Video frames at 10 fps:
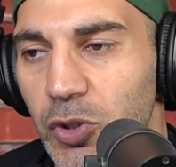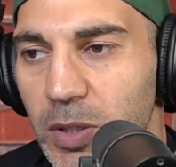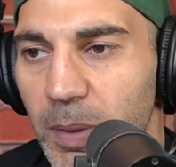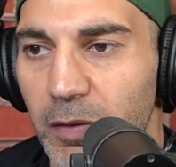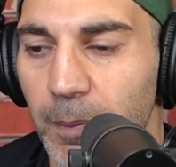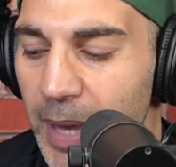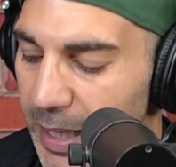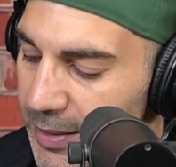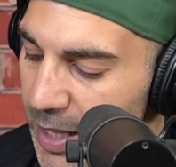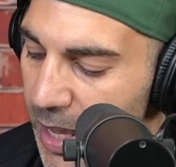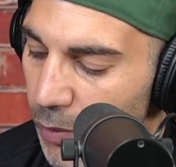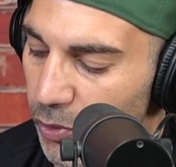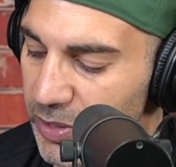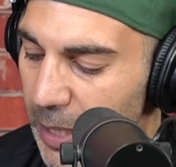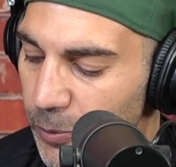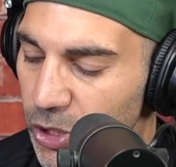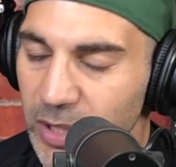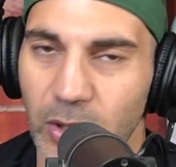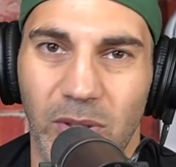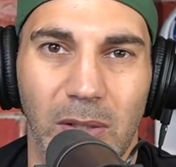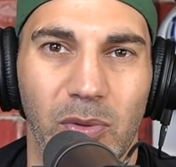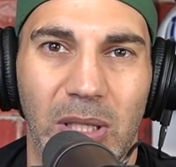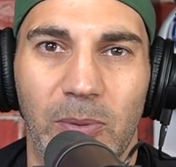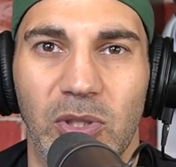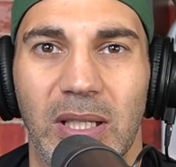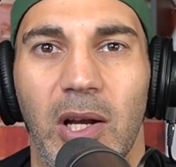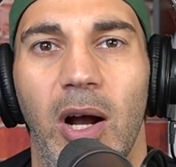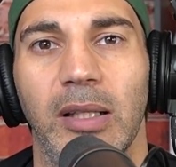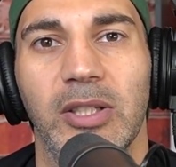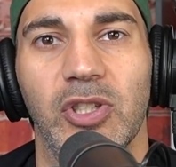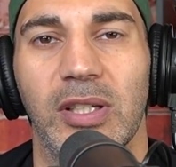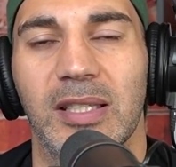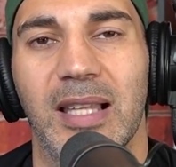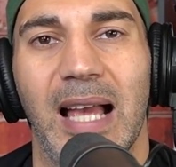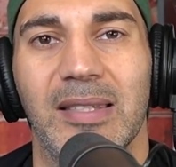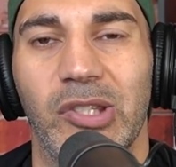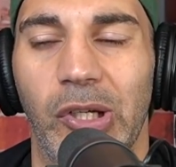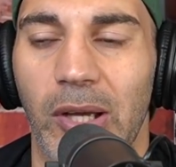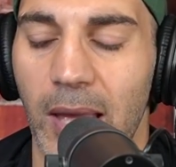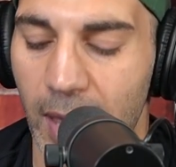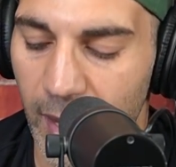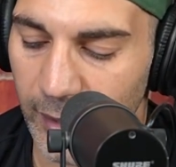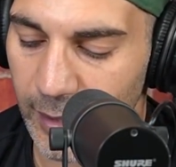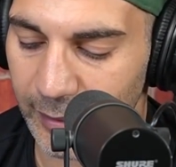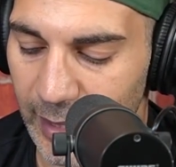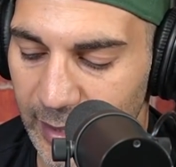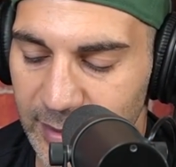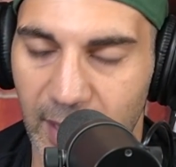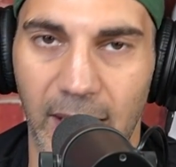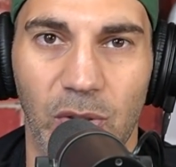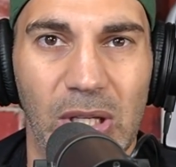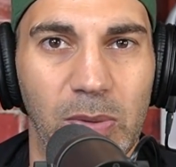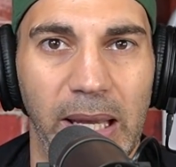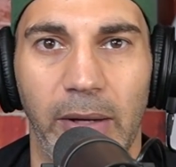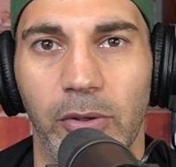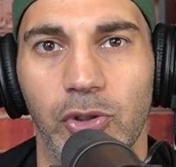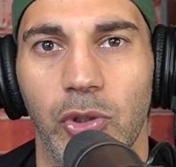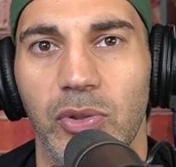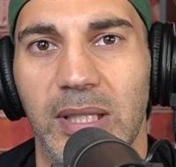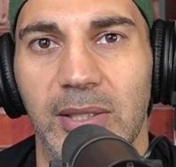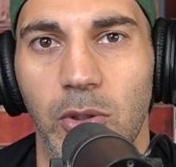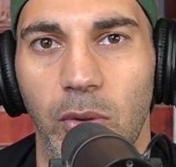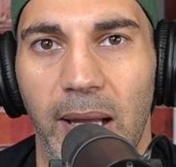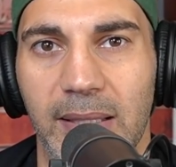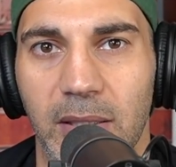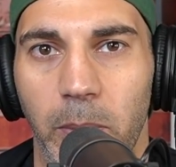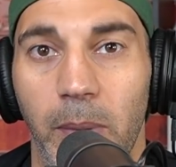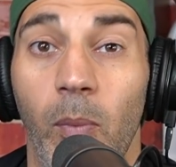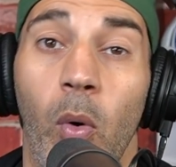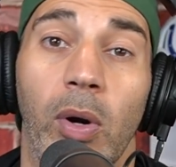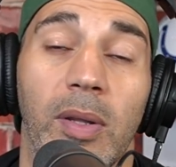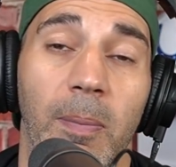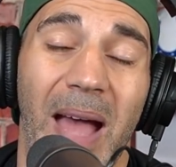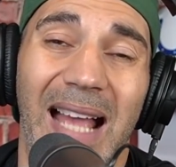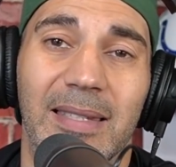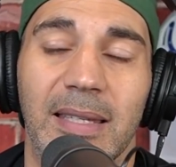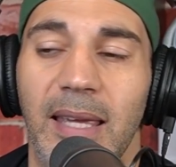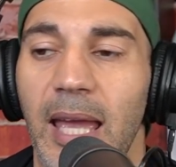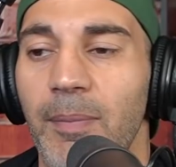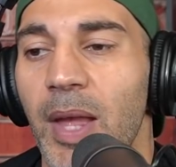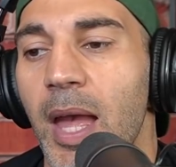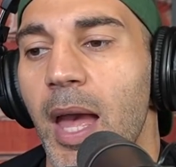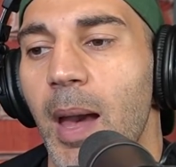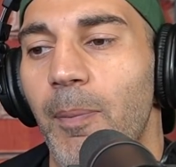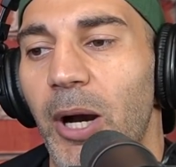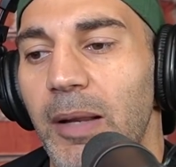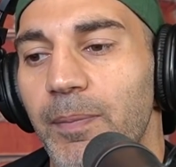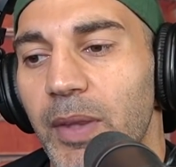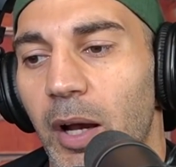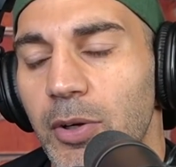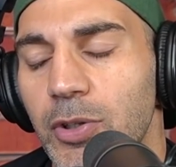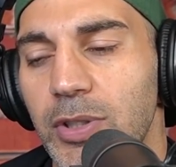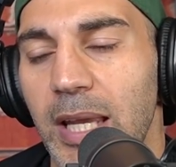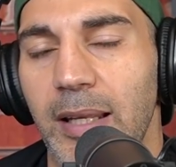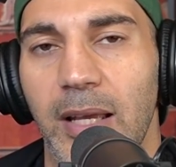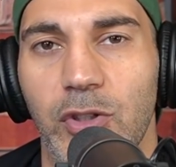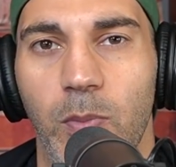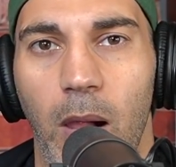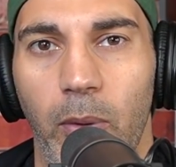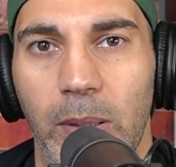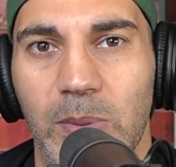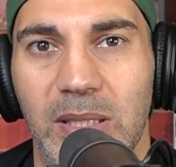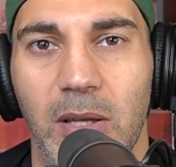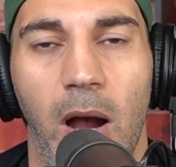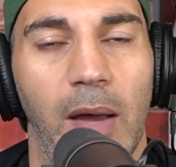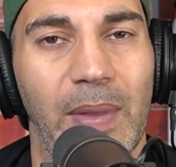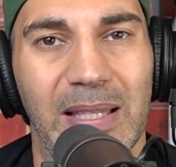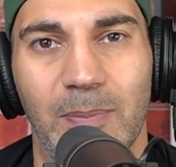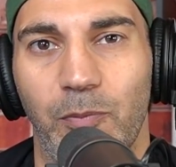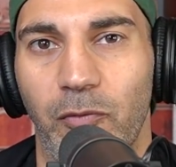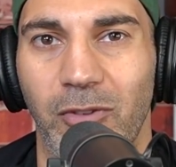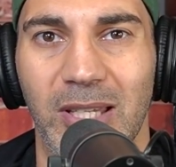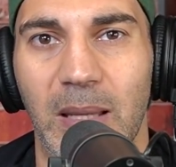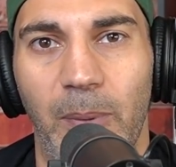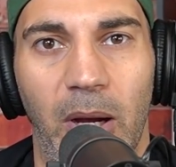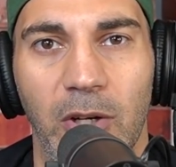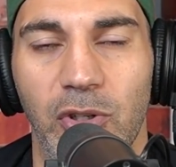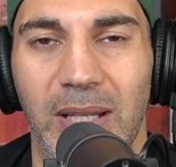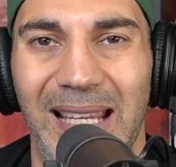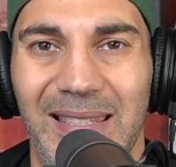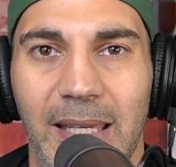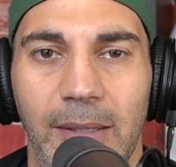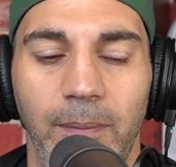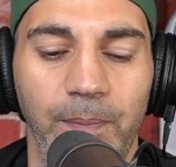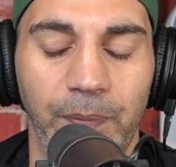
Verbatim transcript: which is a bit of a pest. Receptions, 13 receptions in college in his last year. Not that exciting. So that's why Aaron Jones gets utilized a little bit more in the passing game. But understand, guys, Jamal Williams is gone. That's a frees up 119